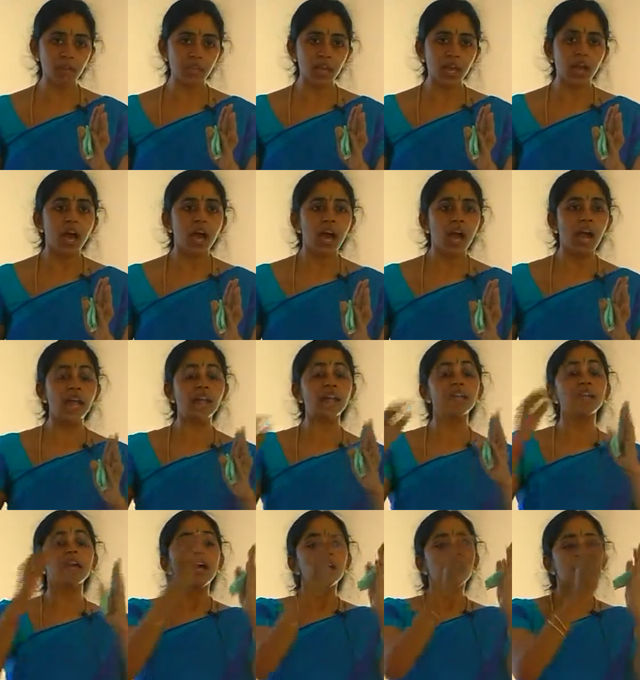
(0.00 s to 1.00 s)
And
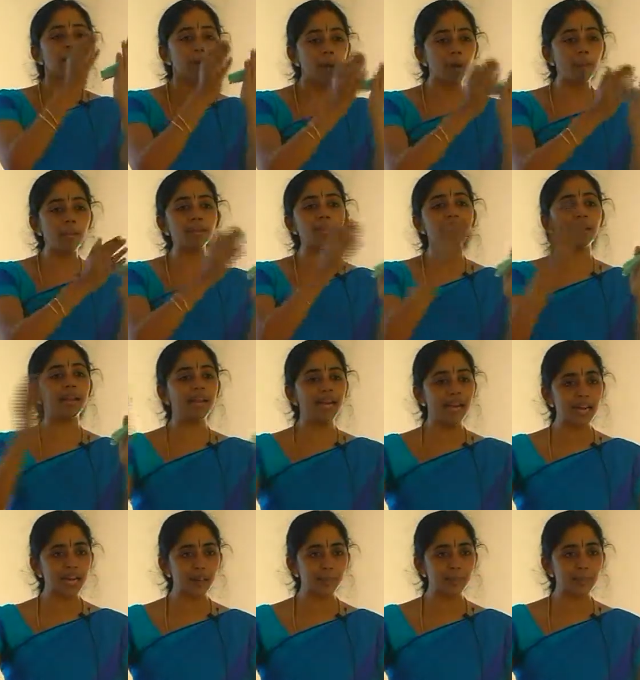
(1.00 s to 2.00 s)
the moment my
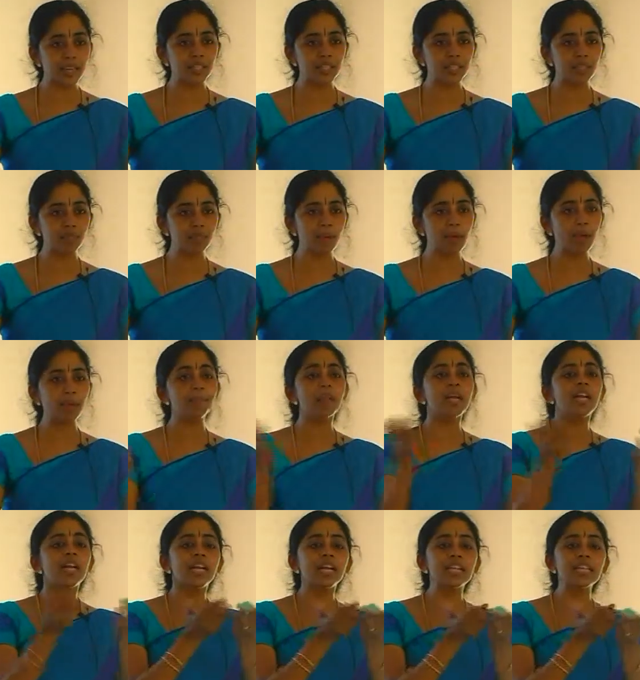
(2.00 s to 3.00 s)
database is mapped, it
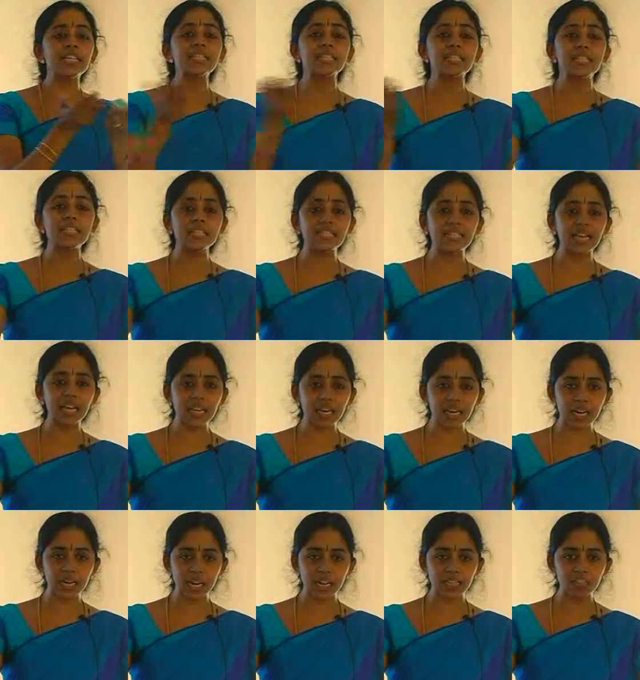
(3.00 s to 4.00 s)
is in a
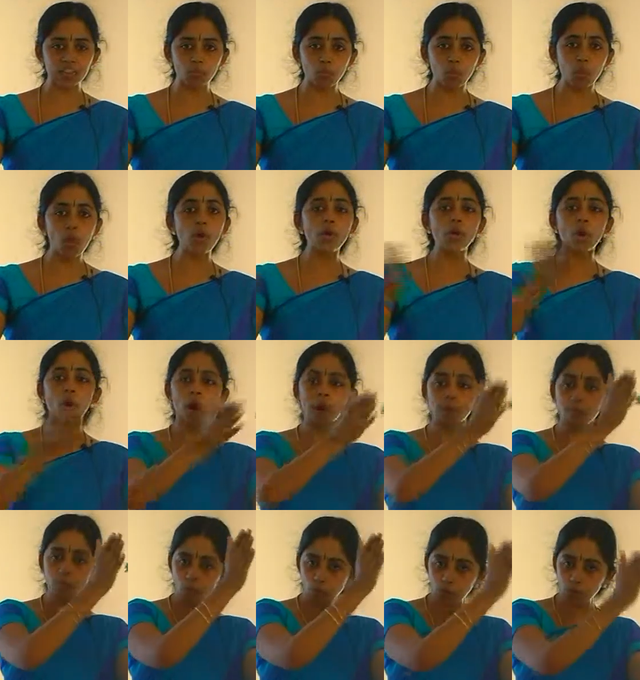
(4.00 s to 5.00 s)
synchronized mode on
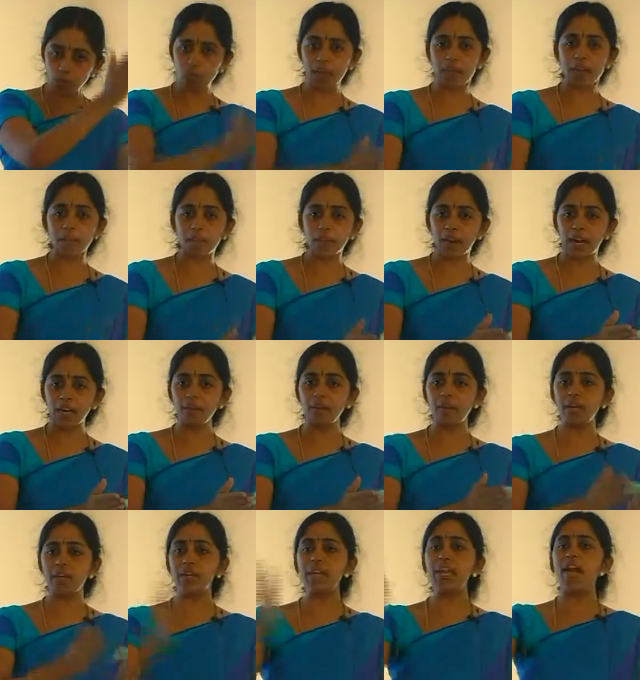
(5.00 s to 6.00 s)
both my primary
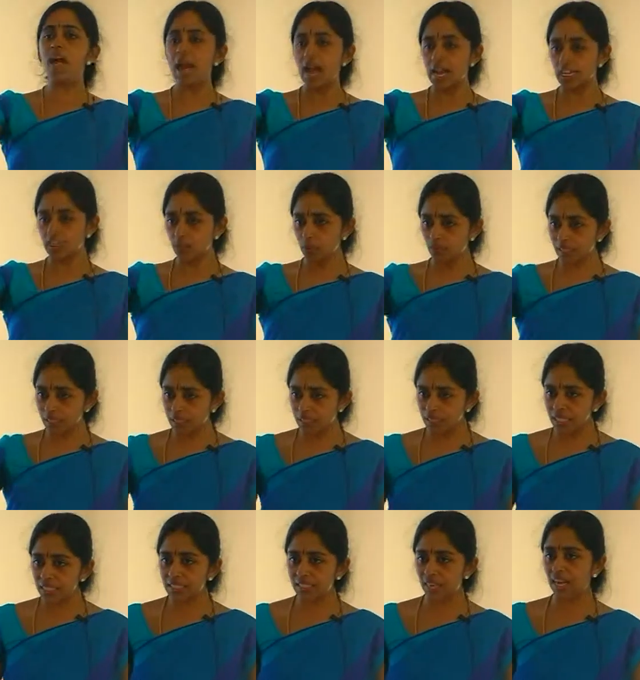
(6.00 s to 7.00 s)
as well as in the
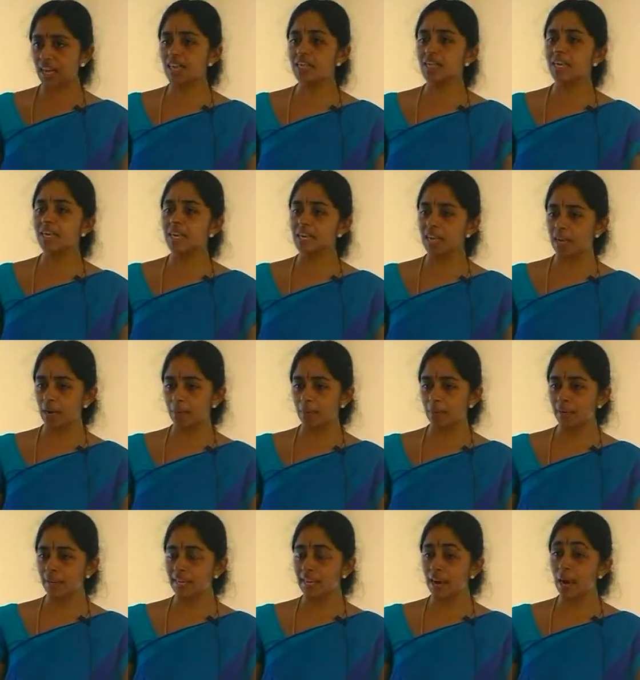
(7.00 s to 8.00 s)
secondary
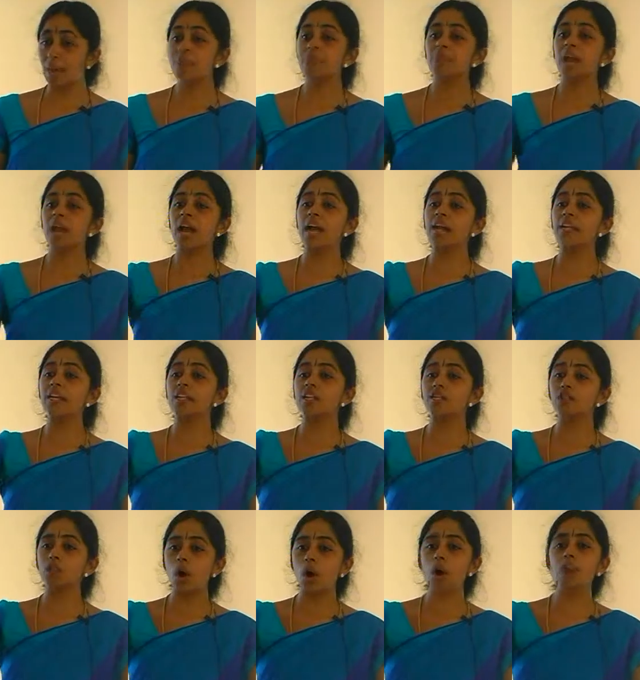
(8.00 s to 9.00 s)
replica, and it is
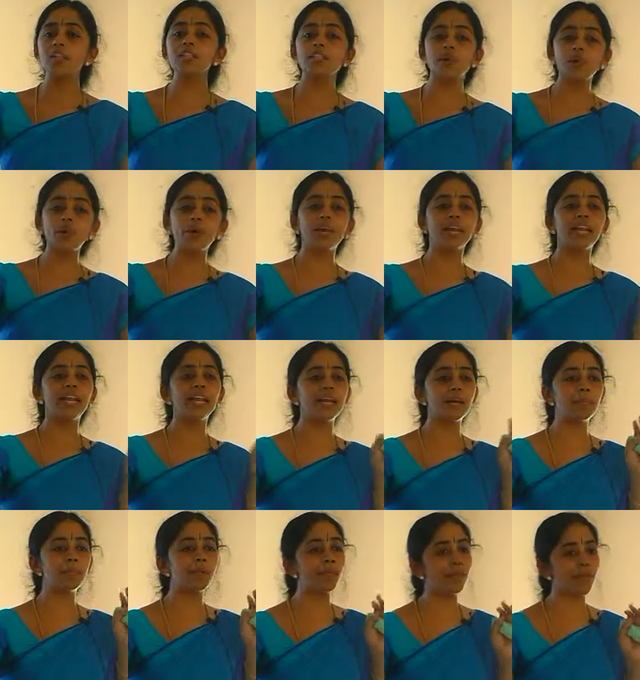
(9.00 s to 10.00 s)
also readable
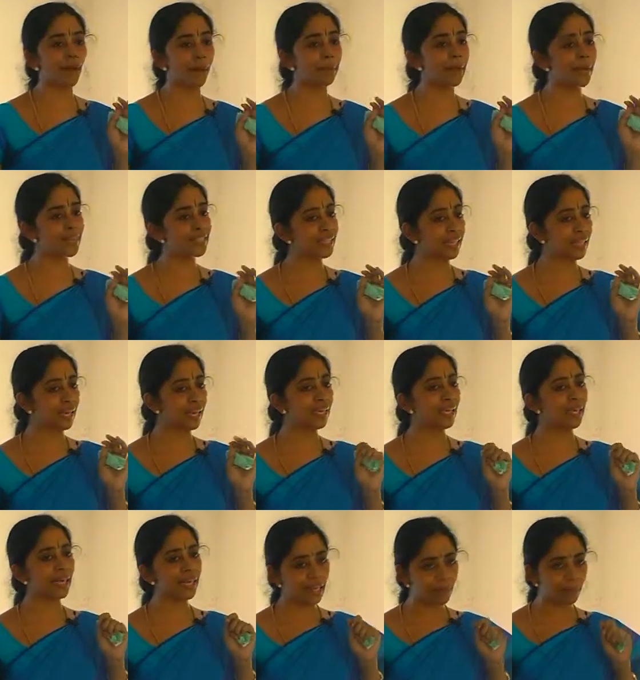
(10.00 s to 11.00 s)
from my secondary
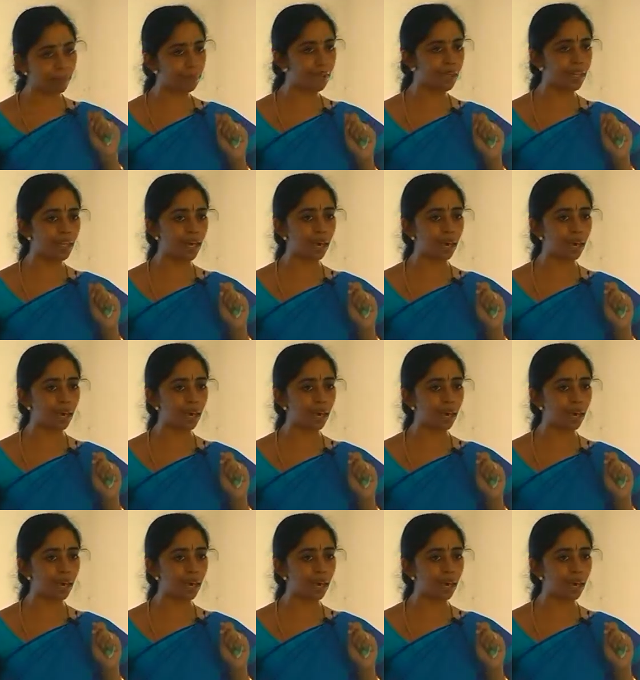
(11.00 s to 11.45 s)
replica.